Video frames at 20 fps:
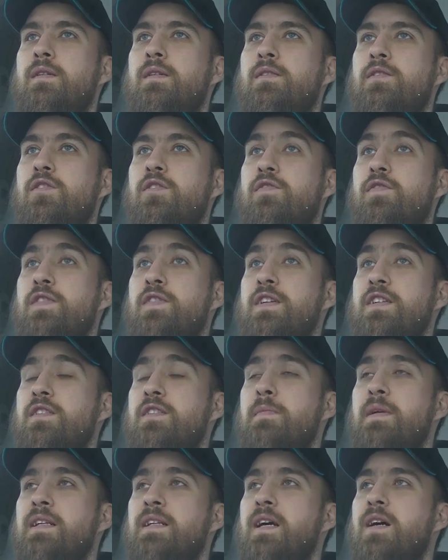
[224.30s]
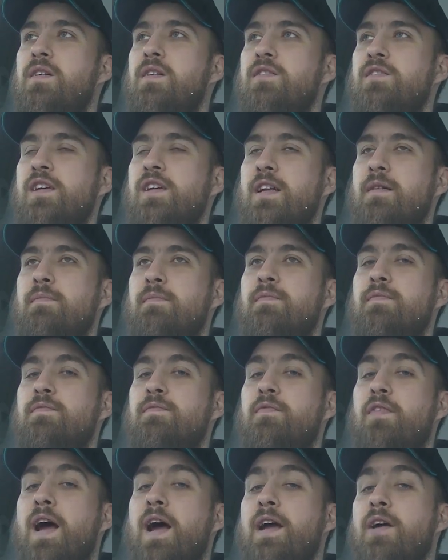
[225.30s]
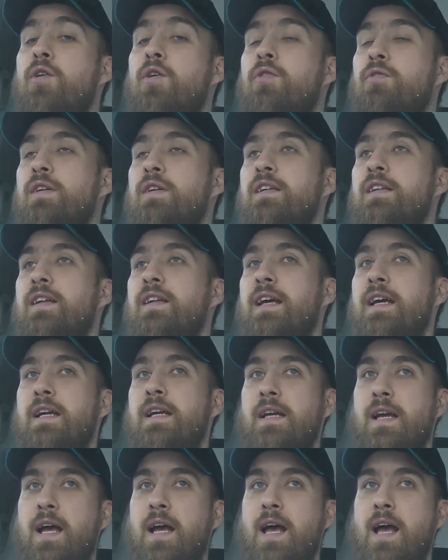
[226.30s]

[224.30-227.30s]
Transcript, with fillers: Just faced the McDonald's and I'm very hungry today.